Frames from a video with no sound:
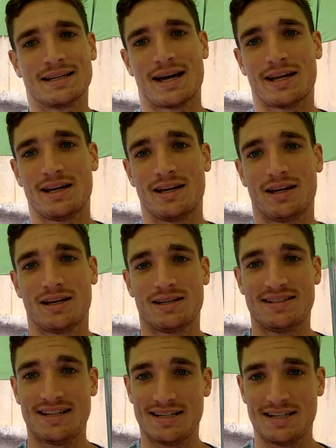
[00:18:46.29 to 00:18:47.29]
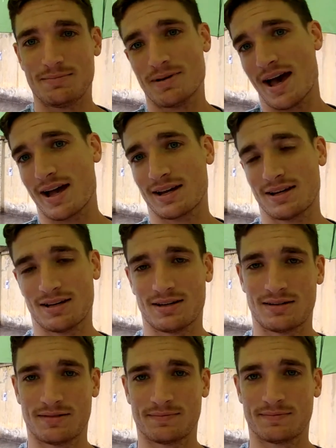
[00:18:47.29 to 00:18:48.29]
Got a DD back,
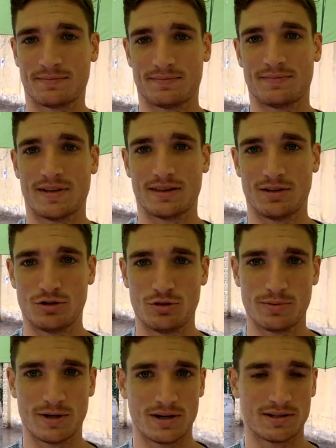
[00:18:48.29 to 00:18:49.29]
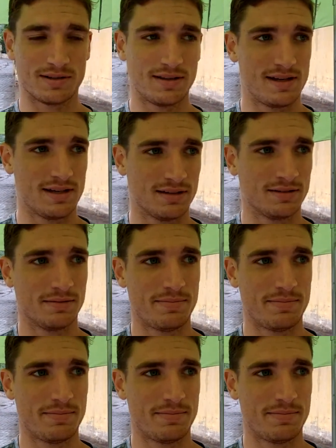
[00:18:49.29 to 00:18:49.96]
like the Uber thing,